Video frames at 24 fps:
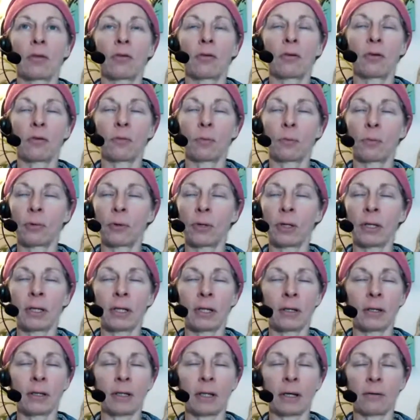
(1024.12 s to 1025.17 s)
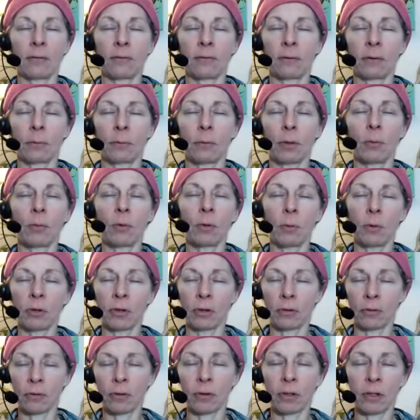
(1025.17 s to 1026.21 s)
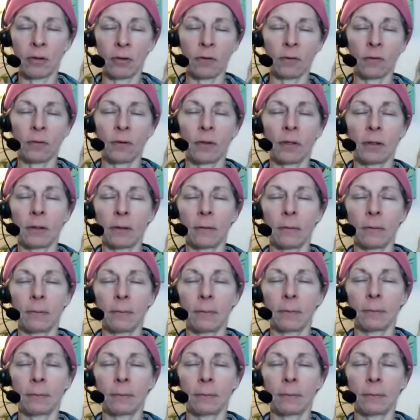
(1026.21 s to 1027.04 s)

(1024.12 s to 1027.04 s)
just breathe into that for a moment, whatever it is for you.